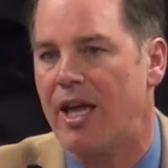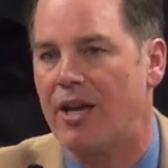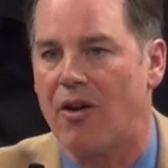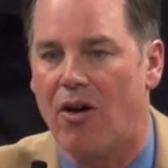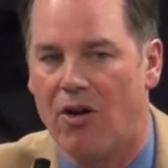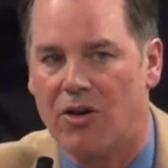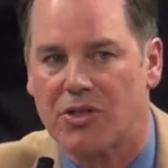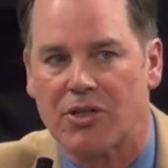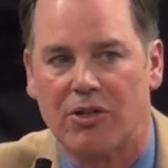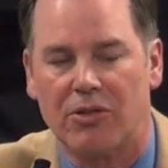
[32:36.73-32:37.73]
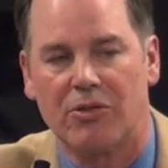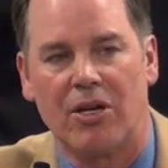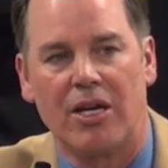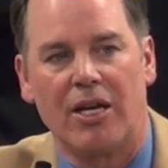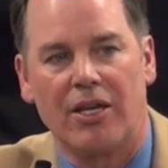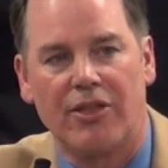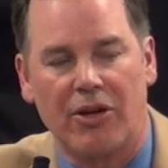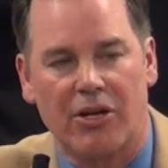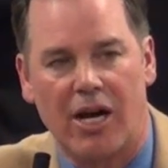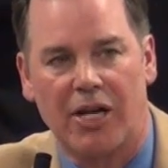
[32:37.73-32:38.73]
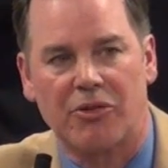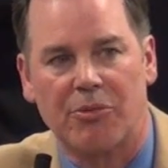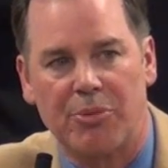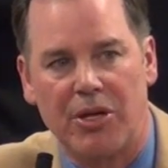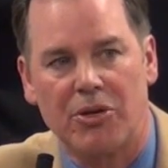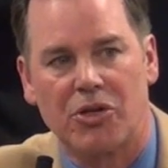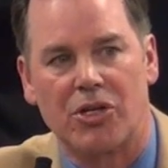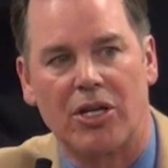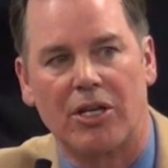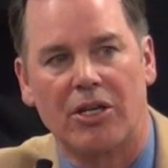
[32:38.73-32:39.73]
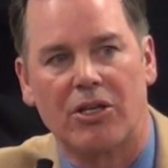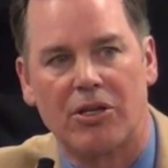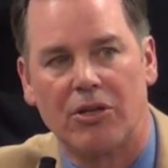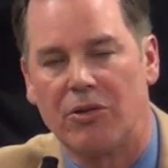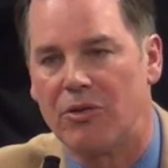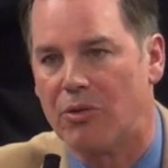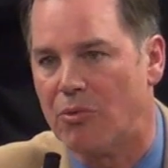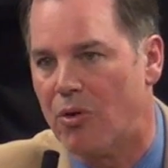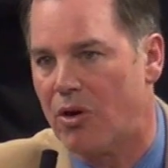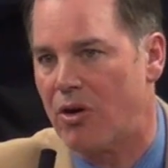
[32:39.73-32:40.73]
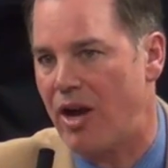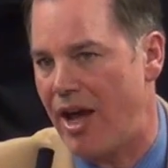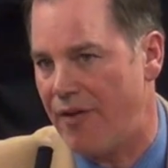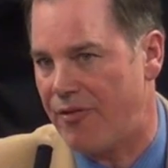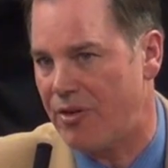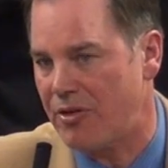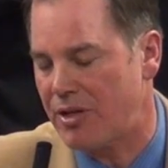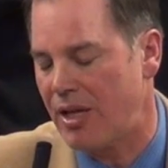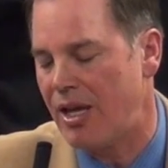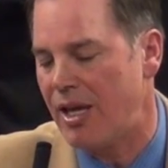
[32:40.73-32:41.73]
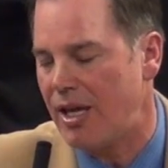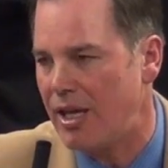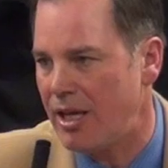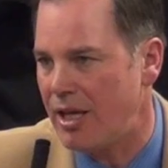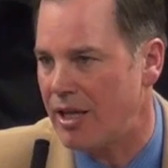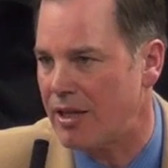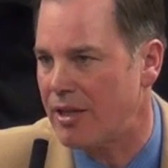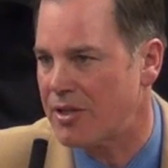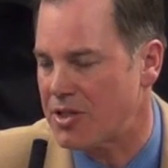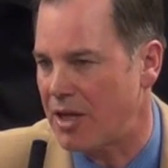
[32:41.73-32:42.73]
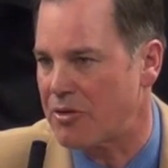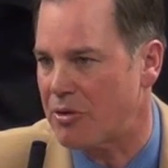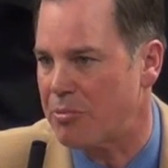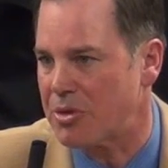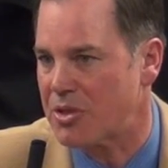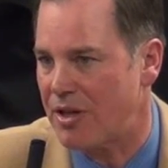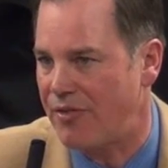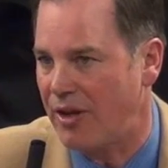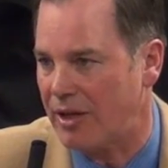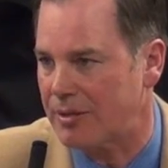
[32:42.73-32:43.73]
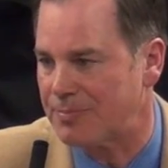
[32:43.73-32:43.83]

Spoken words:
and also their contribution to the war effort in the Central Pacific.